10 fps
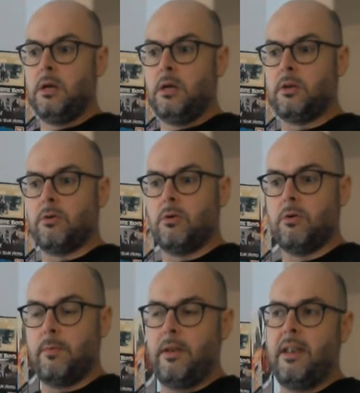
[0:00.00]
you
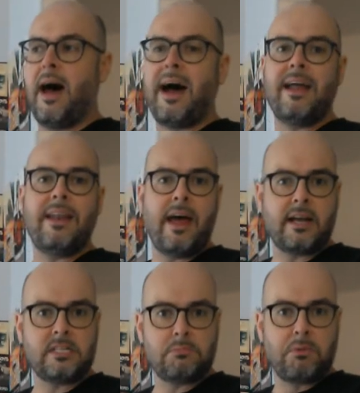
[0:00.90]
know, non
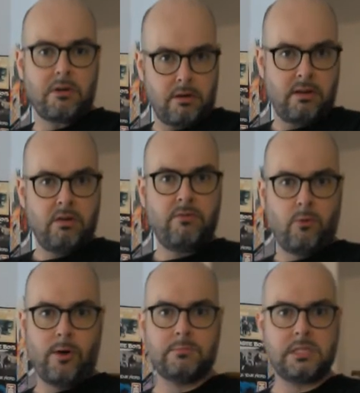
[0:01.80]
expert
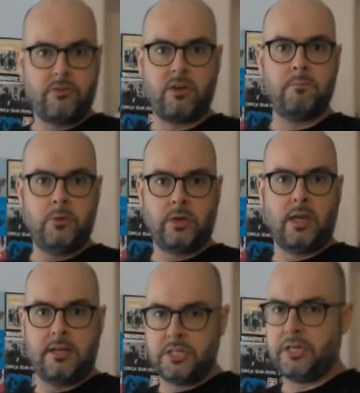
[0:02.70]
forms of
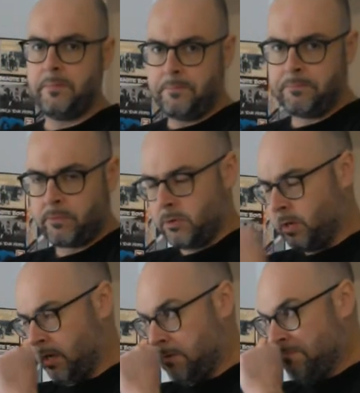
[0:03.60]
communication. Okay.